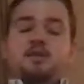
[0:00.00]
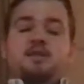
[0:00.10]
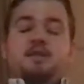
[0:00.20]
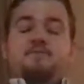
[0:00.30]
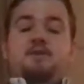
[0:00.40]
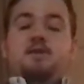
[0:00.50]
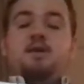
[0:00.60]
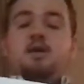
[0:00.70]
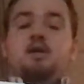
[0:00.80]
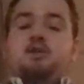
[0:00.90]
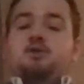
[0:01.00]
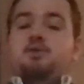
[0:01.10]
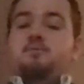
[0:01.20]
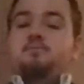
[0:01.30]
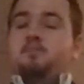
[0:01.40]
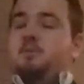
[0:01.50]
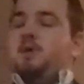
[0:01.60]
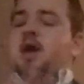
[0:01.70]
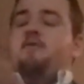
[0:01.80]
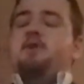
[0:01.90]
a TV to
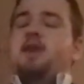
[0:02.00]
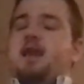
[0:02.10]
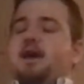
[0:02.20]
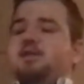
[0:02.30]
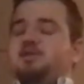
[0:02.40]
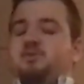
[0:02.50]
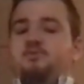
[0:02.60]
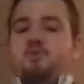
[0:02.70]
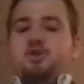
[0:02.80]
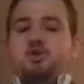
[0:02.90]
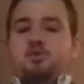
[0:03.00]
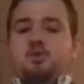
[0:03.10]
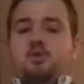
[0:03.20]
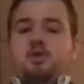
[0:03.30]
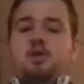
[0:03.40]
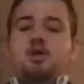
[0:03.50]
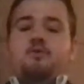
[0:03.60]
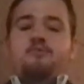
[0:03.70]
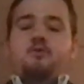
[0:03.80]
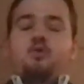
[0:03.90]
have a nice visual
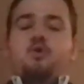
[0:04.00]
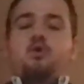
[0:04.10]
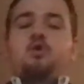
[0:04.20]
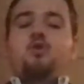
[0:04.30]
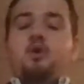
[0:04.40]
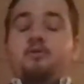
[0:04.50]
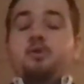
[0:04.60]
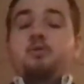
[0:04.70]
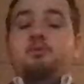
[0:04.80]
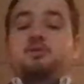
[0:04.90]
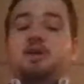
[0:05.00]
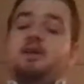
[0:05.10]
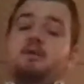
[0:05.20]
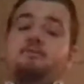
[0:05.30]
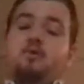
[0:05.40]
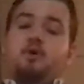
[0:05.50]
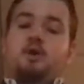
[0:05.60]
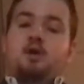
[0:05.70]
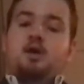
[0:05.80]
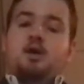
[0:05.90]
for whoever you're presenting for.
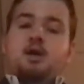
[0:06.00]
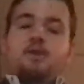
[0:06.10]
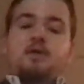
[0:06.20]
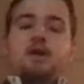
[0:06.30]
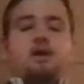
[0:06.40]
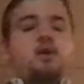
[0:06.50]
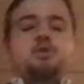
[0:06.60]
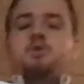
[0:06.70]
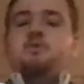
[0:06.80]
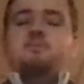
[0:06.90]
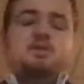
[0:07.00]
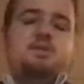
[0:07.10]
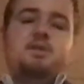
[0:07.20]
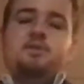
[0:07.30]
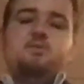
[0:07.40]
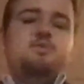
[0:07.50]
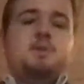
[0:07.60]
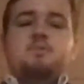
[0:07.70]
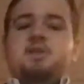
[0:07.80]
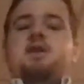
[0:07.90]
And then also other materials,
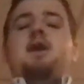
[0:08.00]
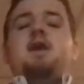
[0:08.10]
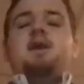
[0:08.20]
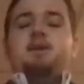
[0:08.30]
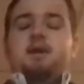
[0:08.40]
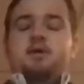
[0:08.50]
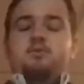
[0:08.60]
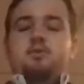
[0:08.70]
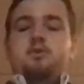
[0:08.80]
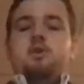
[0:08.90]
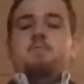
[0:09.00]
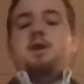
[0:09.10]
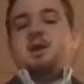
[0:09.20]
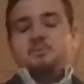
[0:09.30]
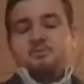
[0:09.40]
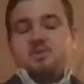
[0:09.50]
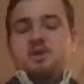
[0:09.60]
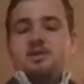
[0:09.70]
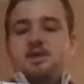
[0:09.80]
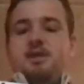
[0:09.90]
maybe like a handout, a
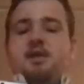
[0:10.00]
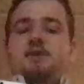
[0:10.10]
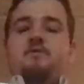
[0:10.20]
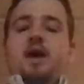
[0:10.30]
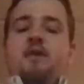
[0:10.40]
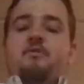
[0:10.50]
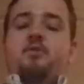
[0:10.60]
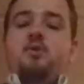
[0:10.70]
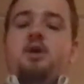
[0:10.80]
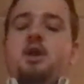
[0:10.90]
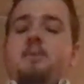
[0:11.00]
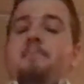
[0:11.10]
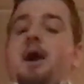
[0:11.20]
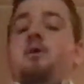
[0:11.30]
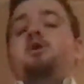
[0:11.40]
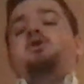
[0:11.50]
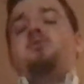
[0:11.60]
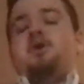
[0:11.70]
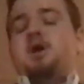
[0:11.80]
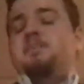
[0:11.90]
pamphlet to give everyone about
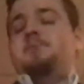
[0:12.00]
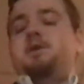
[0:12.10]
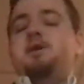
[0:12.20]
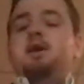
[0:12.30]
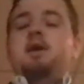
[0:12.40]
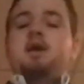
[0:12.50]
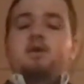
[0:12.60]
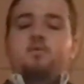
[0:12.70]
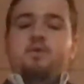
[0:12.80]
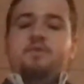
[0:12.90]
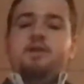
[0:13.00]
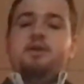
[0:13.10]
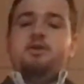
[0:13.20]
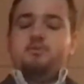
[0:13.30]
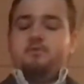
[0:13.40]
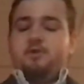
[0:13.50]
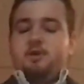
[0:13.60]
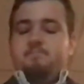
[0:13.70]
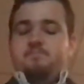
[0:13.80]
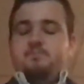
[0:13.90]
your company and what they can do for them.